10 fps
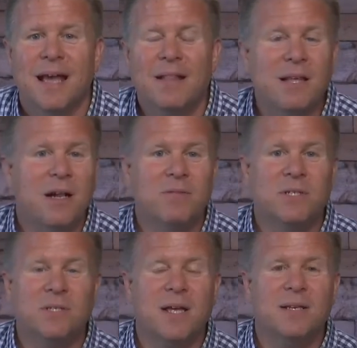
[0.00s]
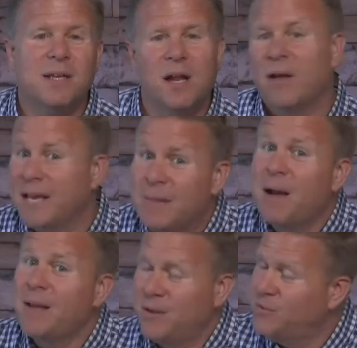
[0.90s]
And then all of a sudden, you know, and He
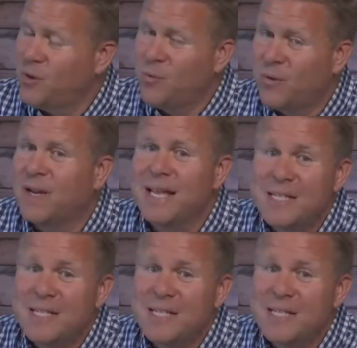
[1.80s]
might, don't worry,